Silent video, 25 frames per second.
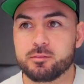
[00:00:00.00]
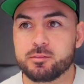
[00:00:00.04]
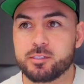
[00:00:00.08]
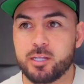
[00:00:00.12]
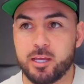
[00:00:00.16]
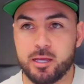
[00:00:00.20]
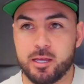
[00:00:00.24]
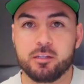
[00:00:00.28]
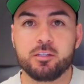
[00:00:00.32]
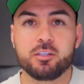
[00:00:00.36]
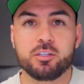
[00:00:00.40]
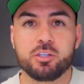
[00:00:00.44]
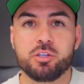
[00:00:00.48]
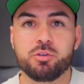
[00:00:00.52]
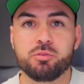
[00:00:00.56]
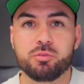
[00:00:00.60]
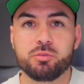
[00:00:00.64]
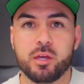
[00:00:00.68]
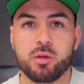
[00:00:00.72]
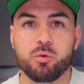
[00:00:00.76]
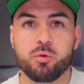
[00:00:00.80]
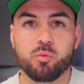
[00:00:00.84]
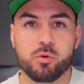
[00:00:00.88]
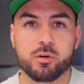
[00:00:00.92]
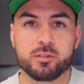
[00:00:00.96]
telling you
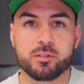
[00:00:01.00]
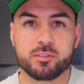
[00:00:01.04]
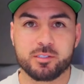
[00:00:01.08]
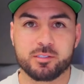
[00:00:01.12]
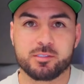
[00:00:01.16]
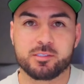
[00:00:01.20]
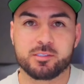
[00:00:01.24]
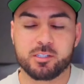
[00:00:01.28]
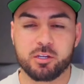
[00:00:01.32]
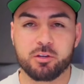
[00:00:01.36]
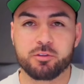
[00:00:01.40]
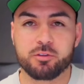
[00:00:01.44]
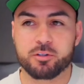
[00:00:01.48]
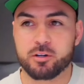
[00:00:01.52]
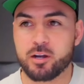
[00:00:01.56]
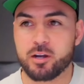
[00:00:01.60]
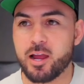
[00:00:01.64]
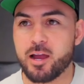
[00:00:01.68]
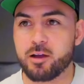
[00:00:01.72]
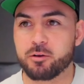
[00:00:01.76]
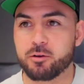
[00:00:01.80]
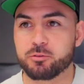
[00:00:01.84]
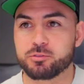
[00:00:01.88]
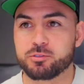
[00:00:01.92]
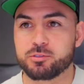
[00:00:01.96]
they want to sell their
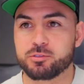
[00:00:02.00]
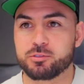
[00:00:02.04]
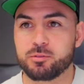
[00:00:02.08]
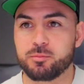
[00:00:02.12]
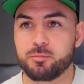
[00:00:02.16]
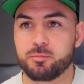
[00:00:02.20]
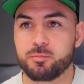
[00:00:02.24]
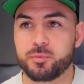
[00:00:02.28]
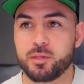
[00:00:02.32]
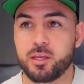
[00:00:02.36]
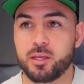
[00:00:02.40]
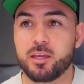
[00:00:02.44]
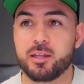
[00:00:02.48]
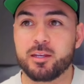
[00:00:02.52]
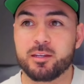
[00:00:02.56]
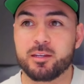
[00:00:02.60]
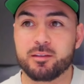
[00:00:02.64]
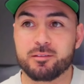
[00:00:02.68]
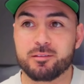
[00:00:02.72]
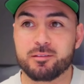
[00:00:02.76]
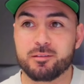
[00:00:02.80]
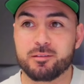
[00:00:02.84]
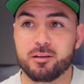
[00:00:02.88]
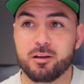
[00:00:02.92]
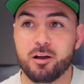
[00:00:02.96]
house
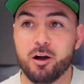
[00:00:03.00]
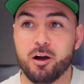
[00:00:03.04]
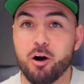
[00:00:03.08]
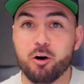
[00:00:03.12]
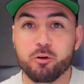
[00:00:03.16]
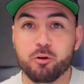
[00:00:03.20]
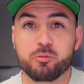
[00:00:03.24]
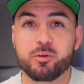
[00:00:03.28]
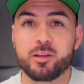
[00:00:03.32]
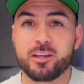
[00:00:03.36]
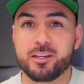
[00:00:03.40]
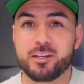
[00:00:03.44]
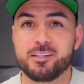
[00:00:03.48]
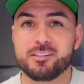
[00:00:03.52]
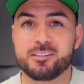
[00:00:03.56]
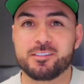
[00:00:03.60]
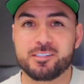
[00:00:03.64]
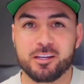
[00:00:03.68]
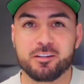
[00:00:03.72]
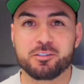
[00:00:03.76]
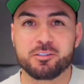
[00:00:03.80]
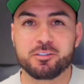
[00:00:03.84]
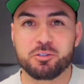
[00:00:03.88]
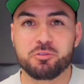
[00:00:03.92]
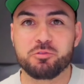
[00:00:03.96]
and already
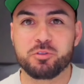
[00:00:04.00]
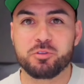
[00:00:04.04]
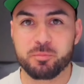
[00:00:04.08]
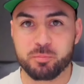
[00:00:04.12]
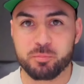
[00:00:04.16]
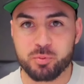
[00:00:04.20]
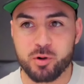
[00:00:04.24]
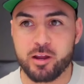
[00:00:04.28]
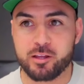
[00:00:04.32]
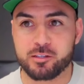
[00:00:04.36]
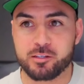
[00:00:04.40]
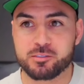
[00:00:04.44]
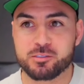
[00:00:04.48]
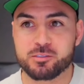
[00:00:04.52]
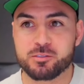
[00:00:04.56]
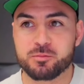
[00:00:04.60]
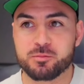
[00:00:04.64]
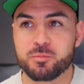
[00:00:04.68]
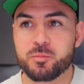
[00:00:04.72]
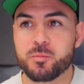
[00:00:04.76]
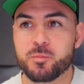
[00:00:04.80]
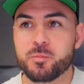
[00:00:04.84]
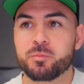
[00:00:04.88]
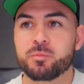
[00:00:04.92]
telling you the price.